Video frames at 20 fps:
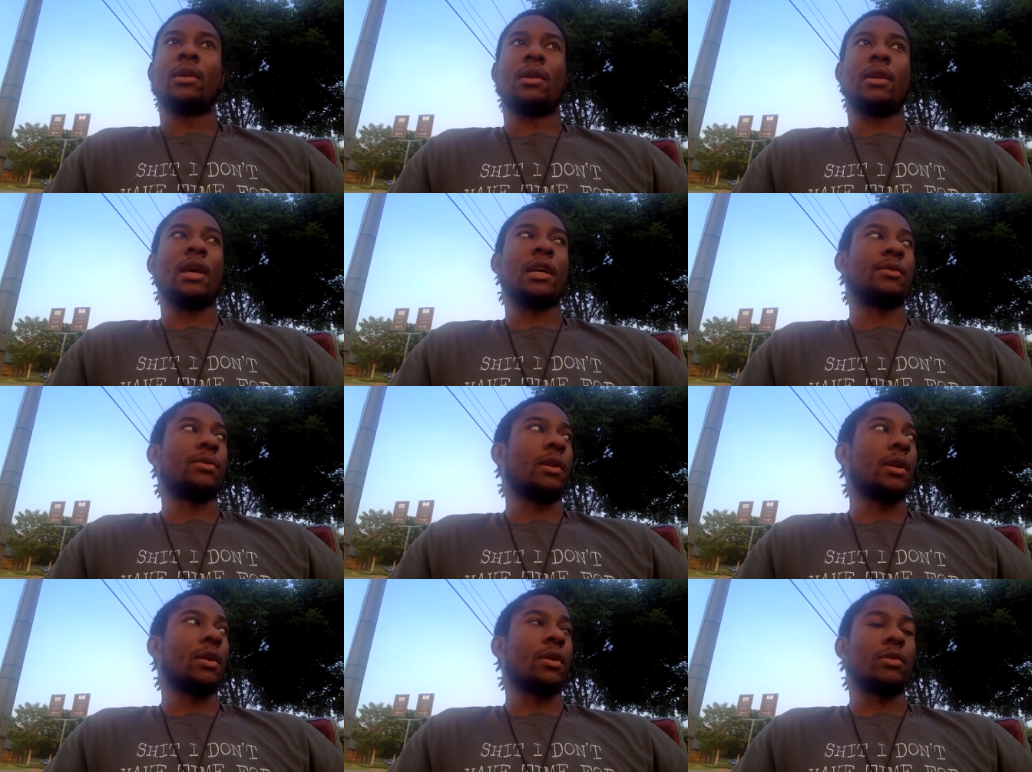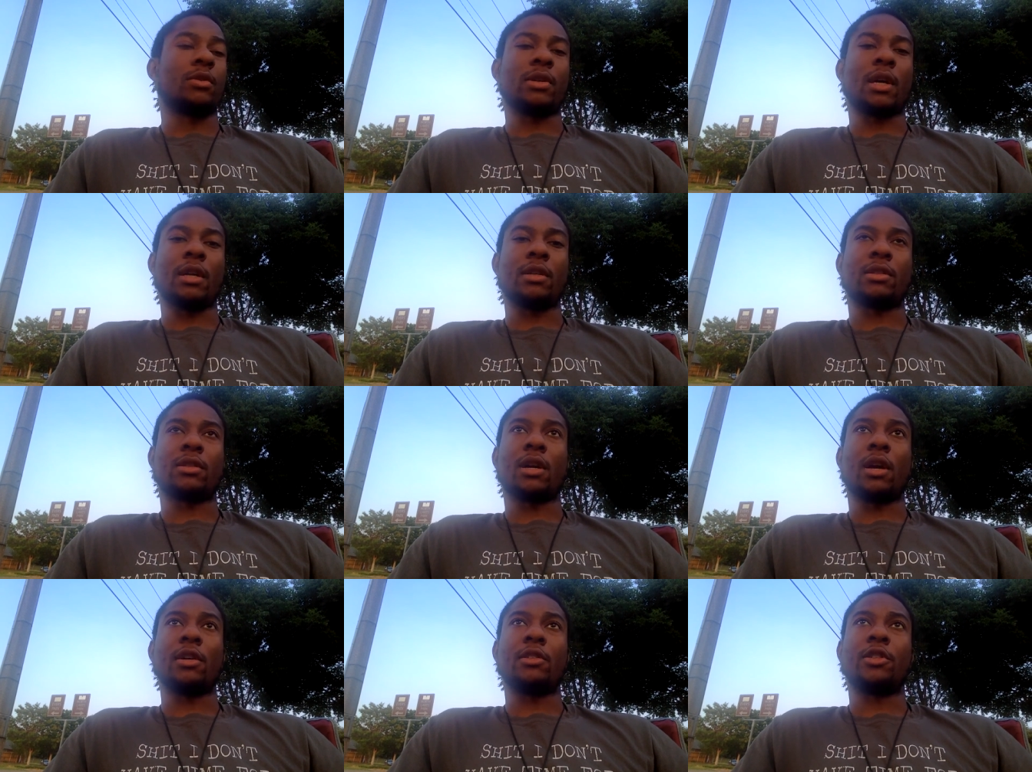that's when they're going to try to
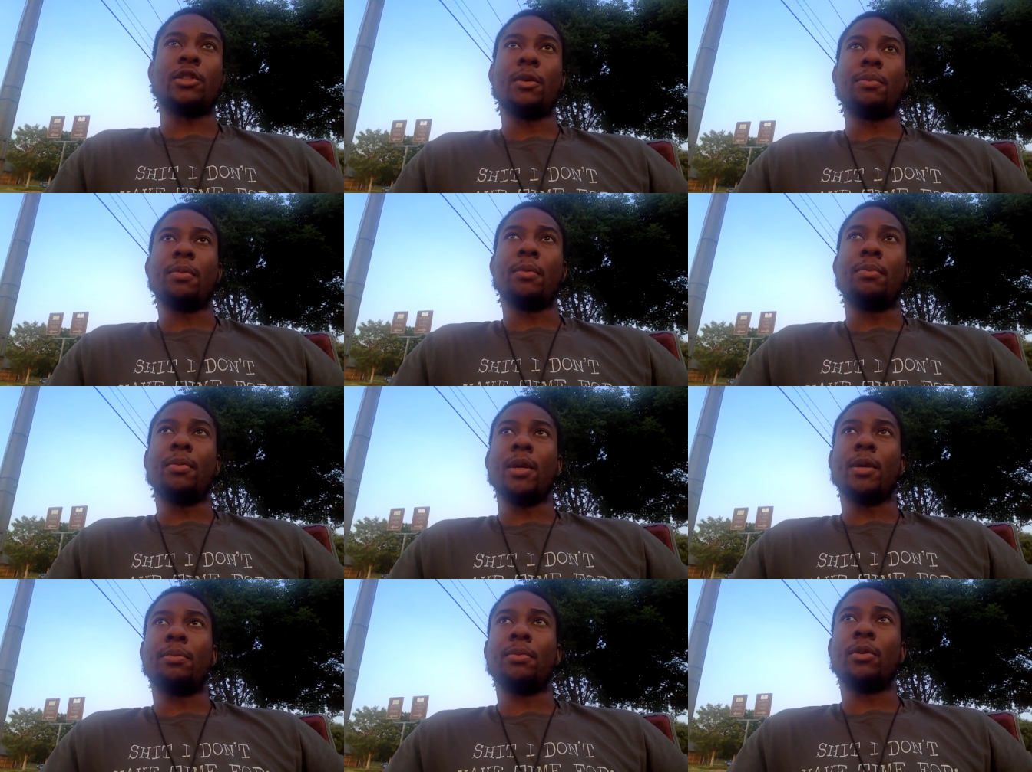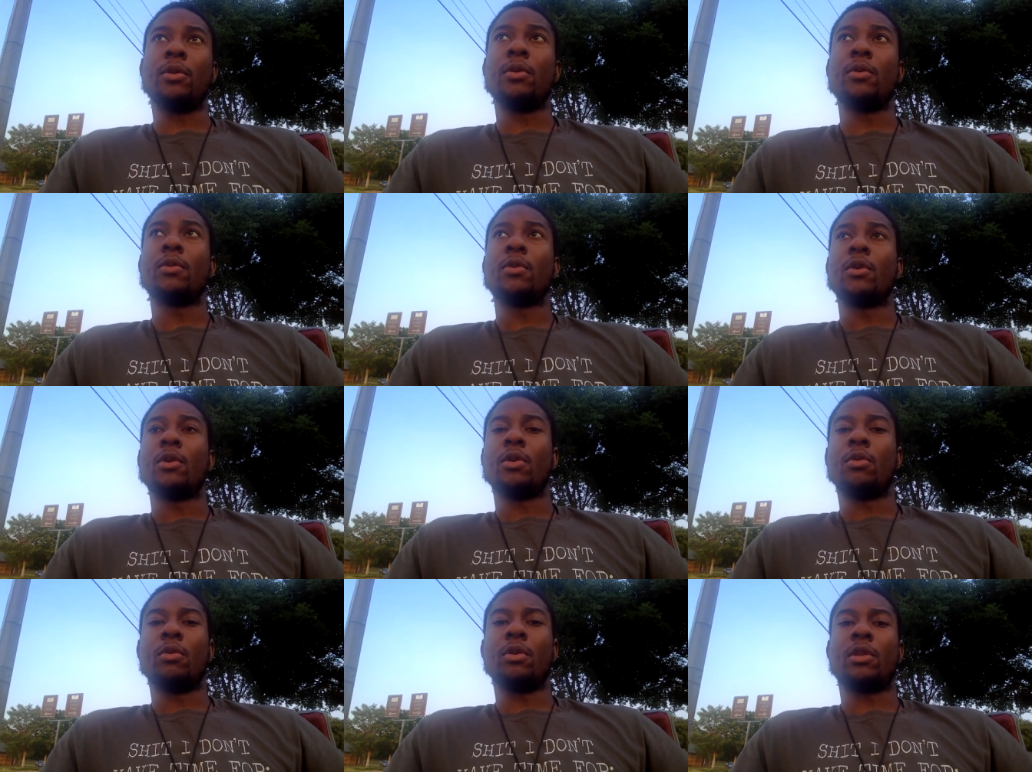start chipping people
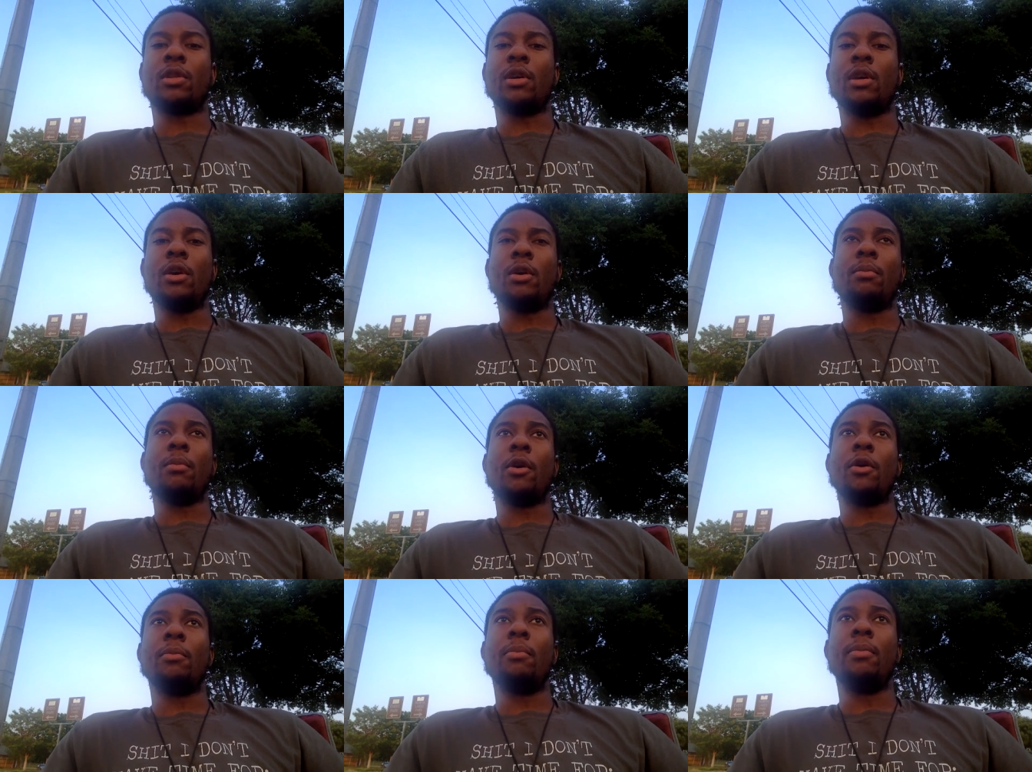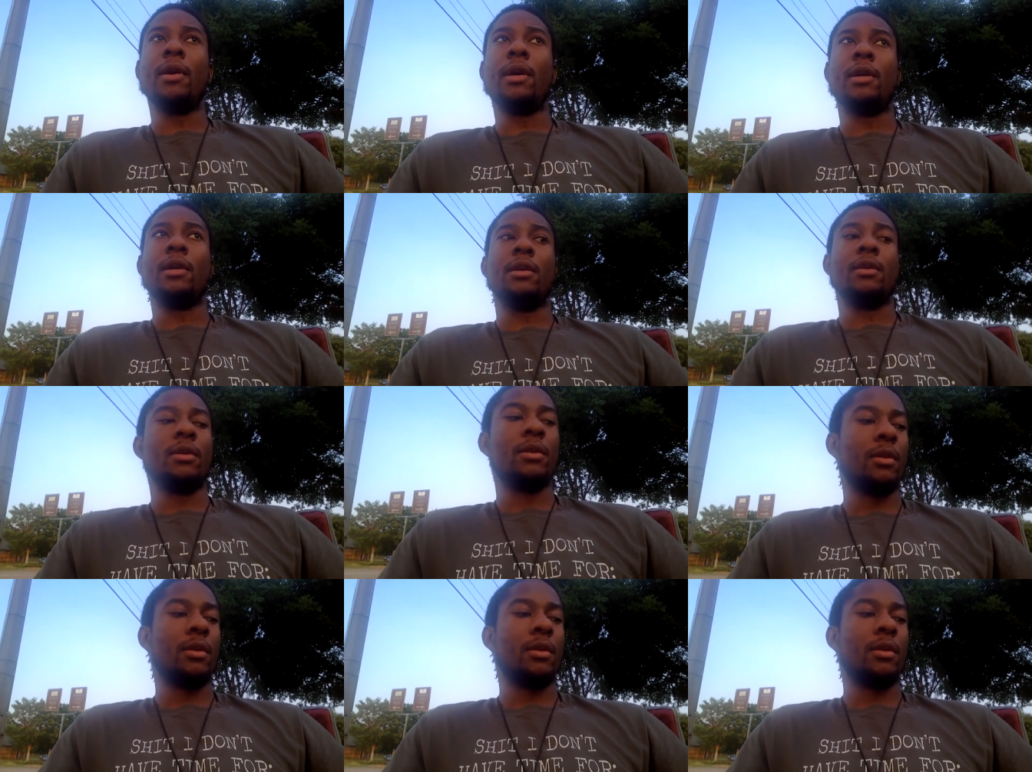with the MOB.